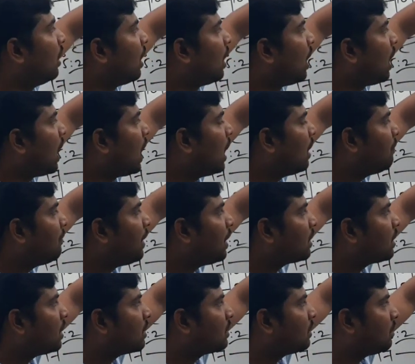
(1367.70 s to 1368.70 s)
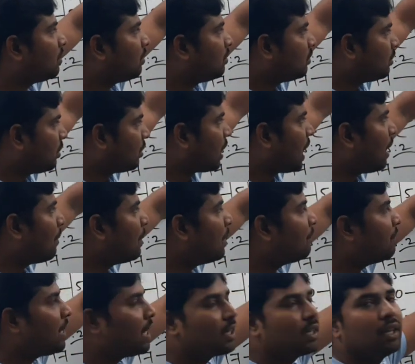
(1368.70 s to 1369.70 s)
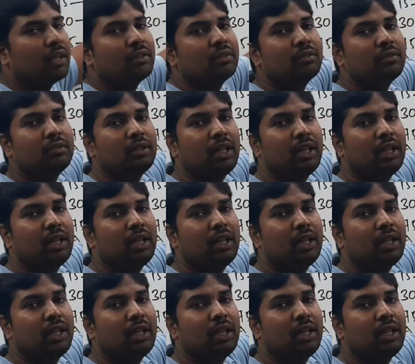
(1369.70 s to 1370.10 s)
all factors, common factors.